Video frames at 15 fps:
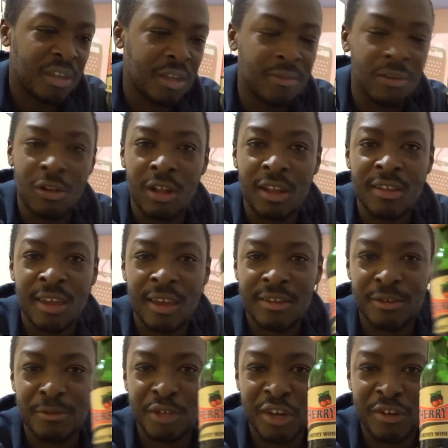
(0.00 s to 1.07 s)
if you like the
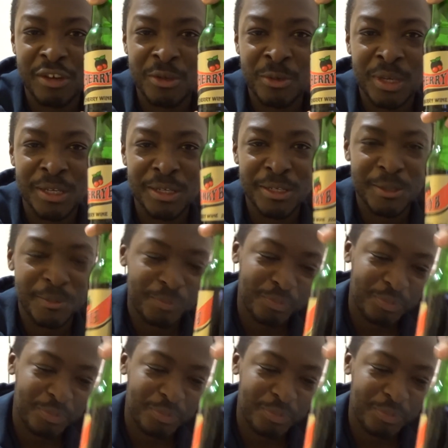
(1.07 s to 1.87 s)
taste of cherry sweets.